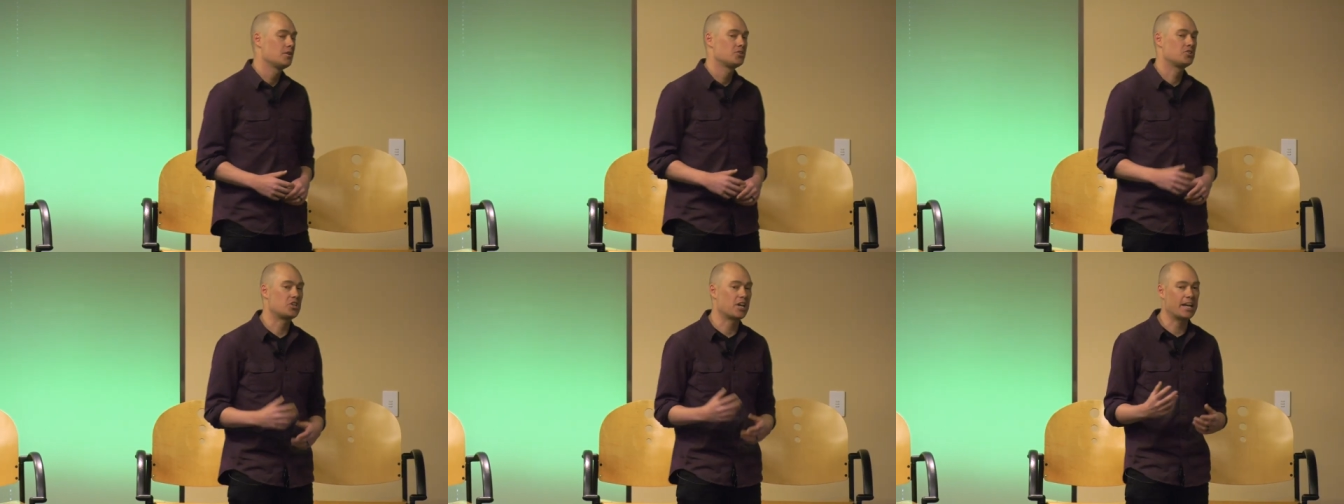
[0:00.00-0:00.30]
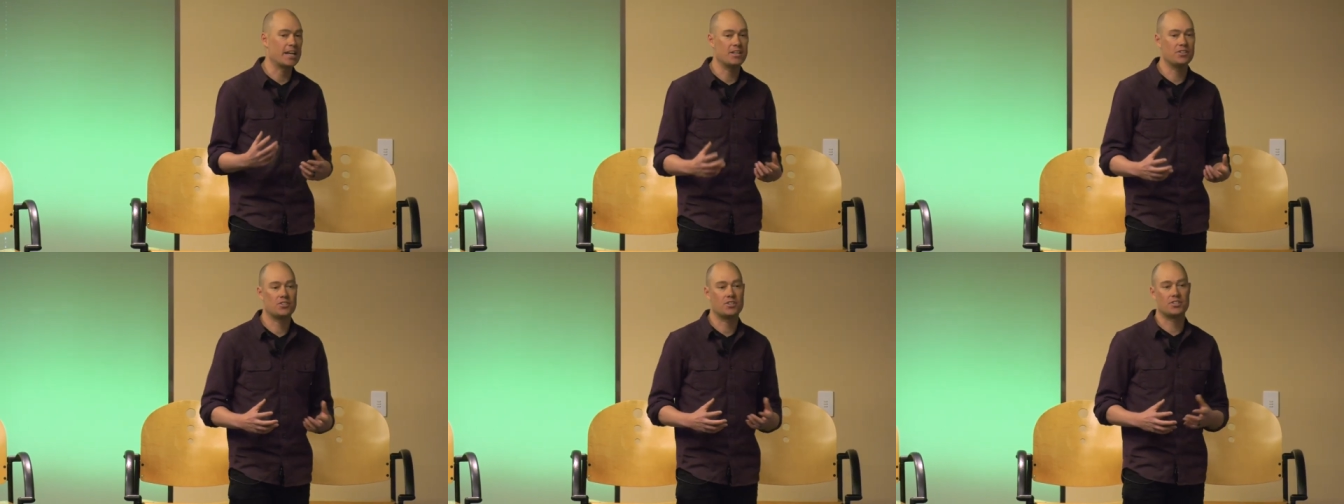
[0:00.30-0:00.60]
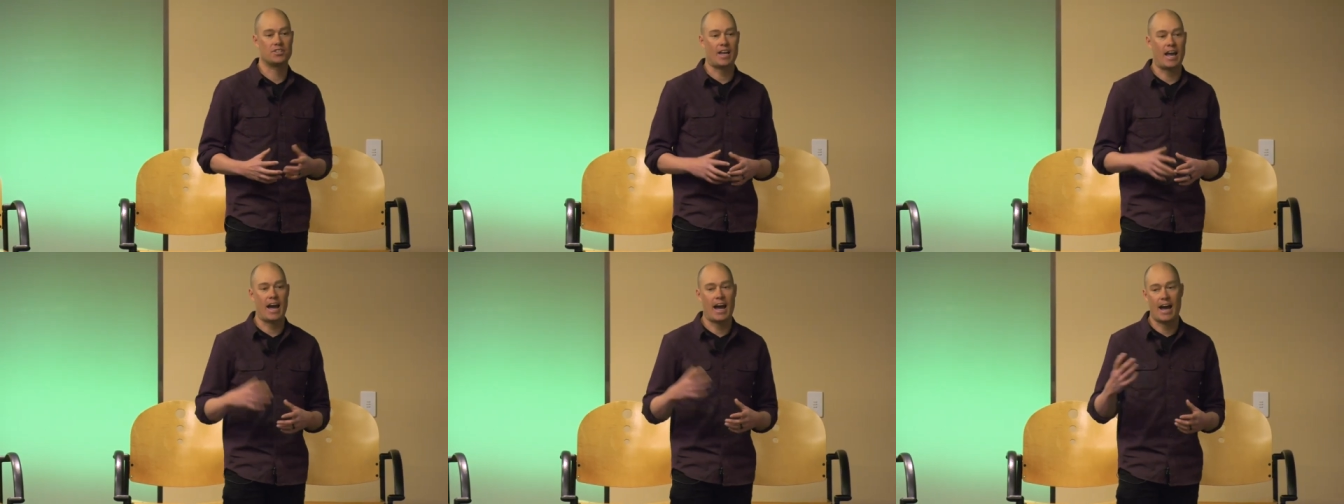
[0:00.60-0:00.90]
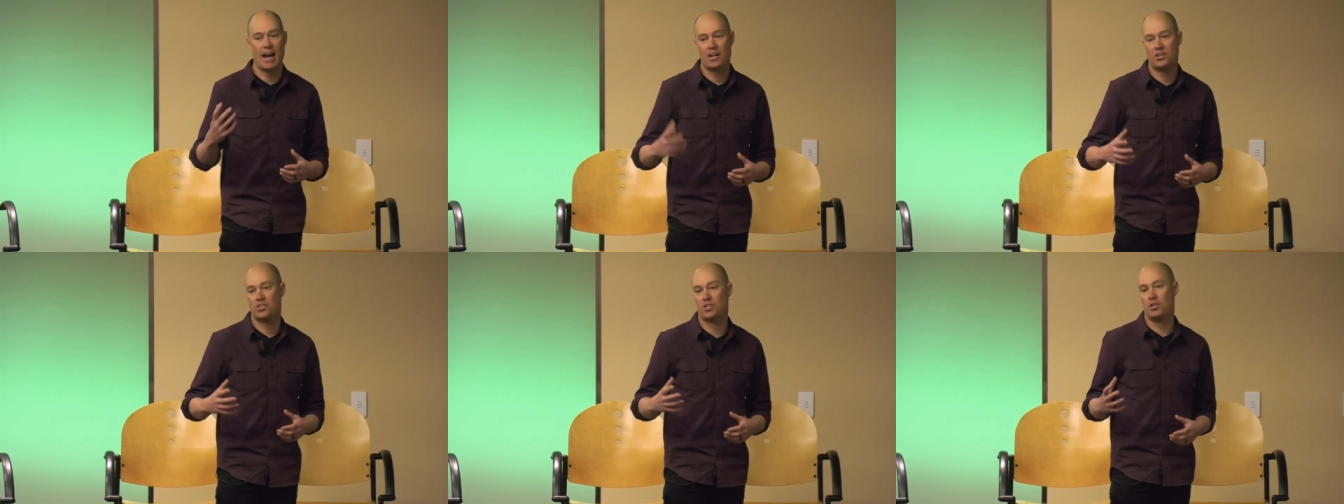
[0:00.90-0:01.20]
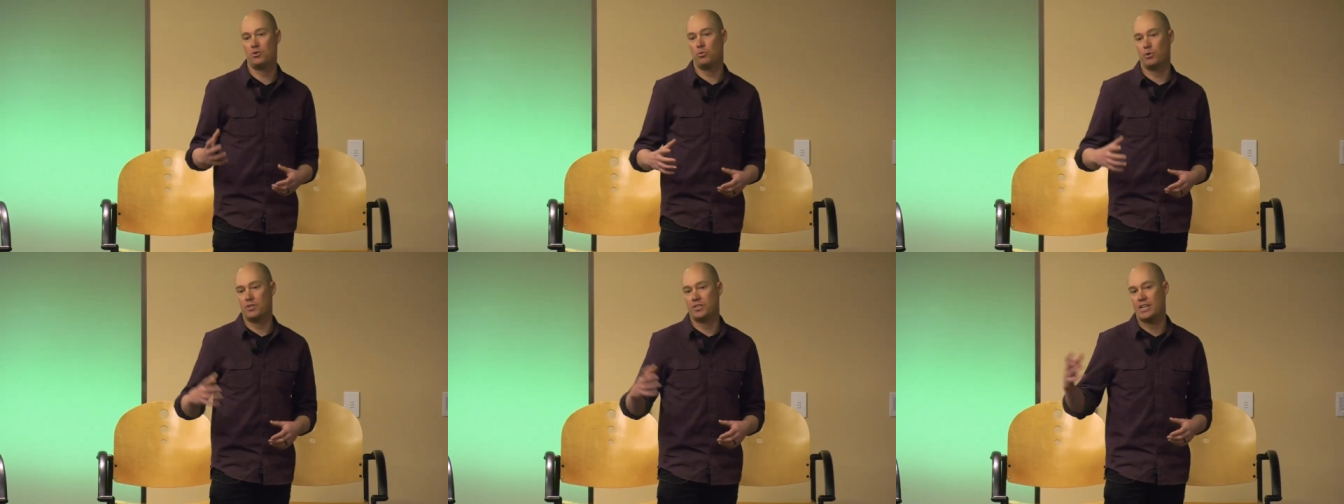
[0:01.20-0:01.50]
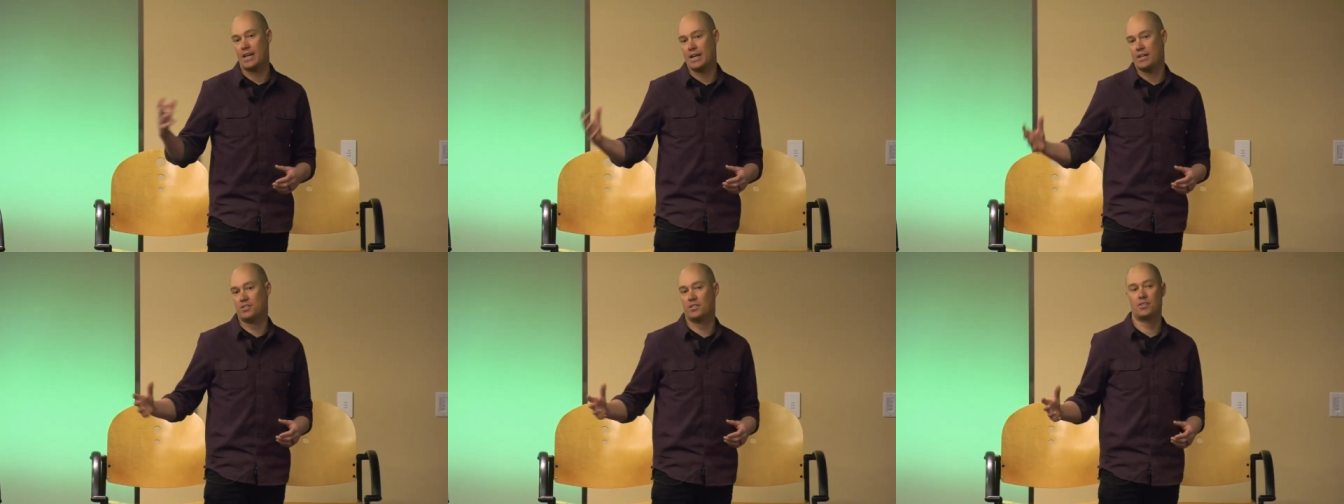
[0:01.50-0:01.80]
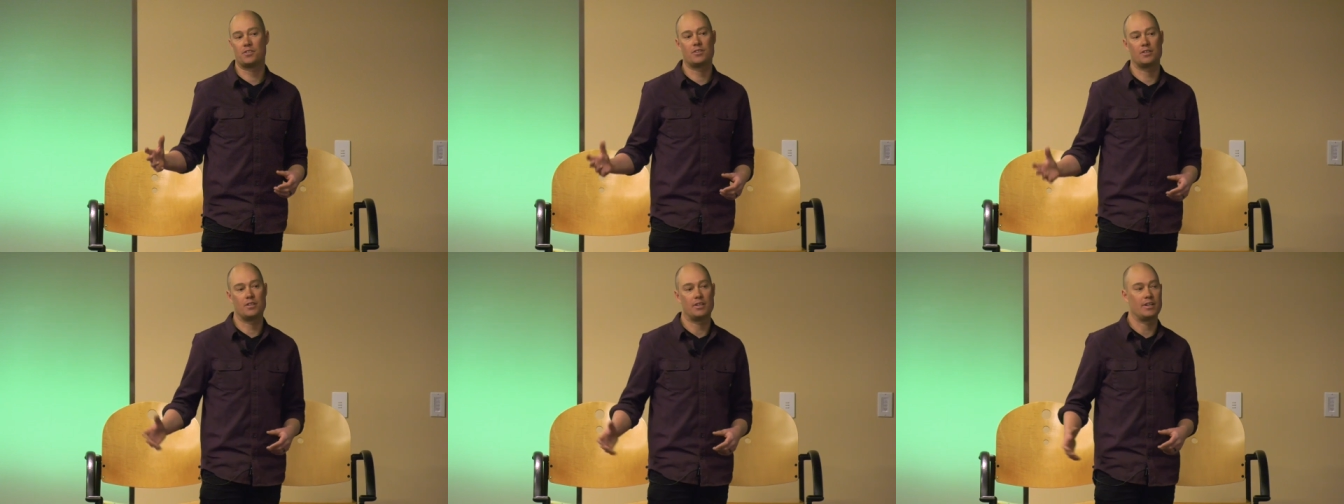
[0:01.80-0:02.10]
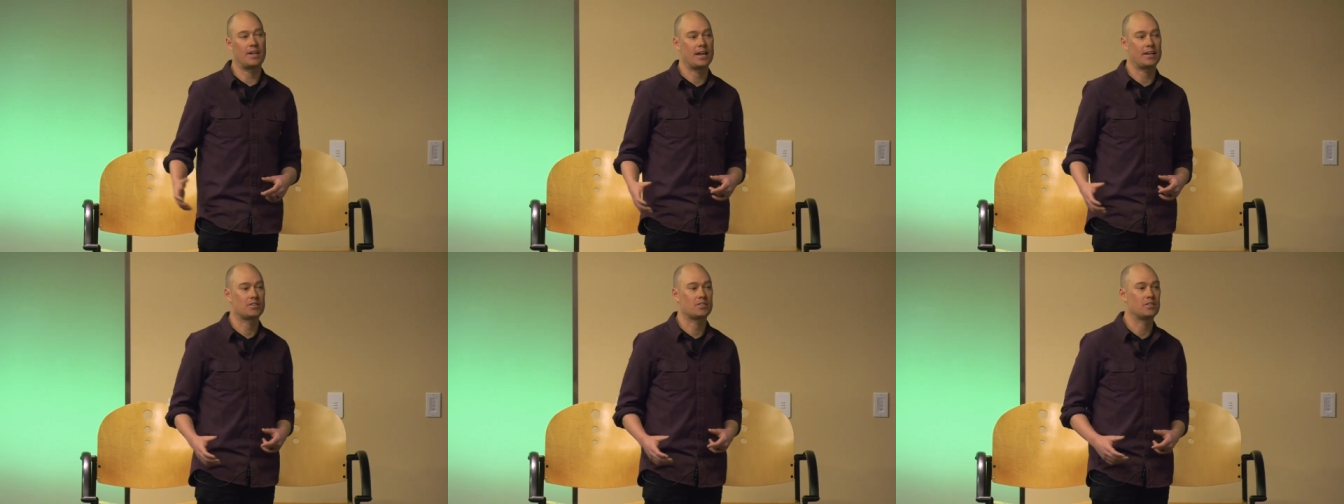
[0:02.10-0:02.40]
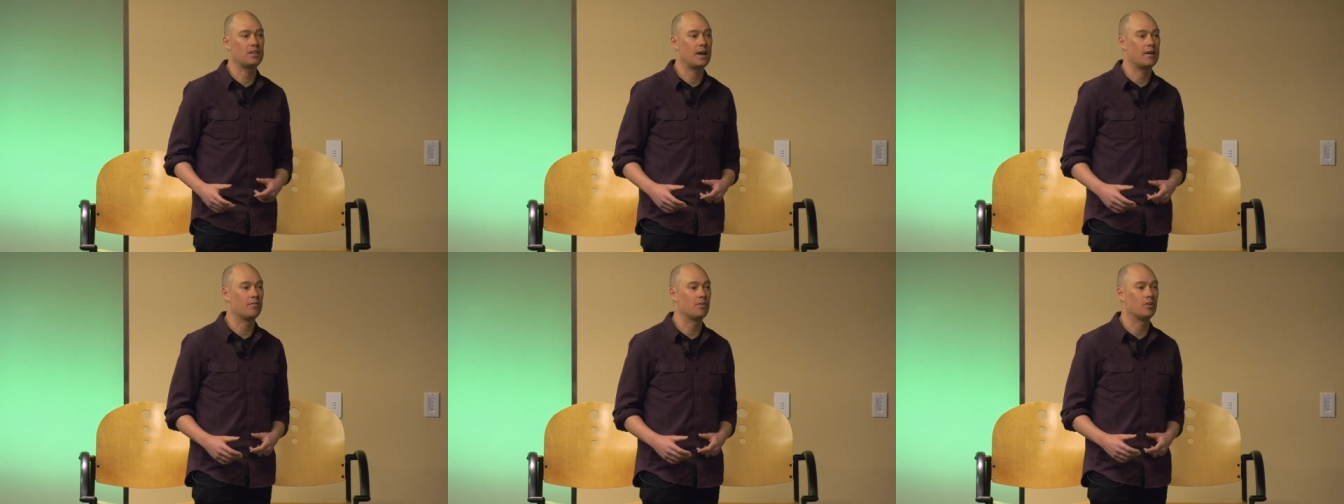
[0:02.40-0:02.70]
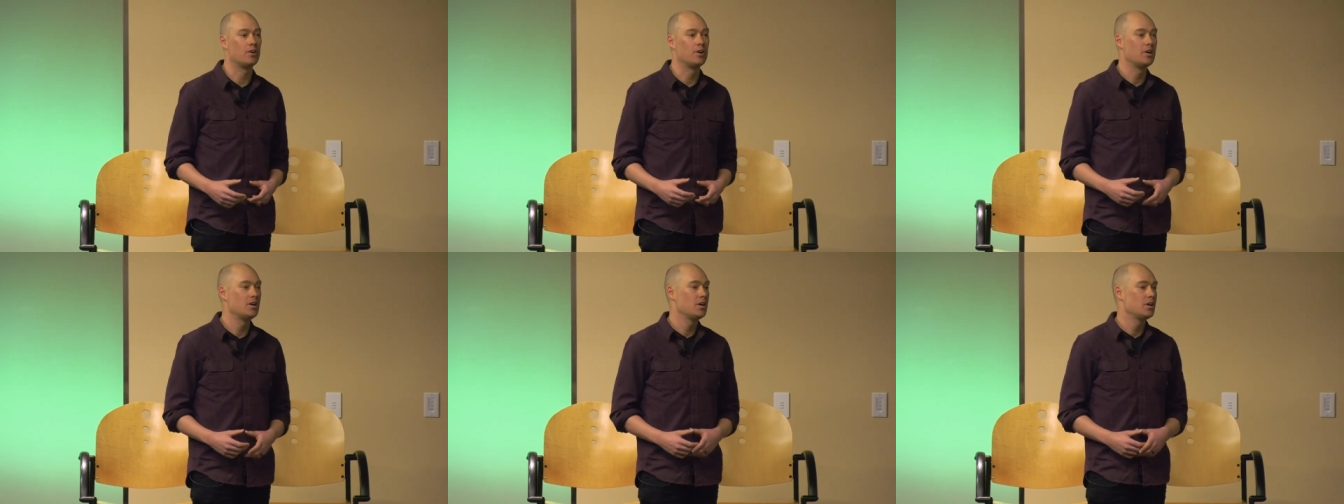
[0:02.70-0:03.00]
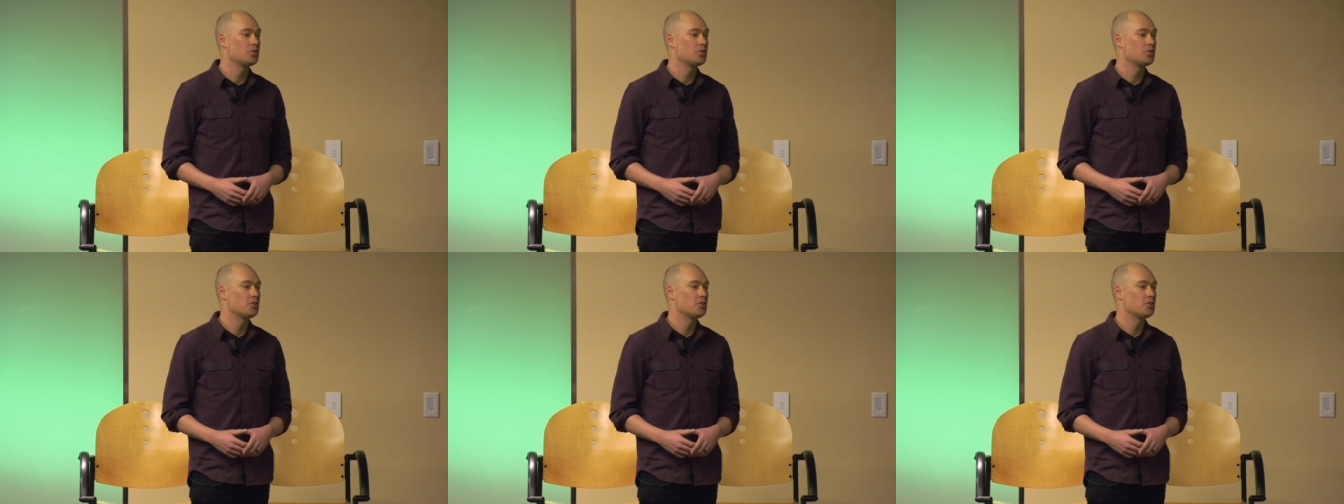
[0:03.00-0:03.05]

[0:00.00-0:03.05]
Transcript: Change is actually what takes us to the next level.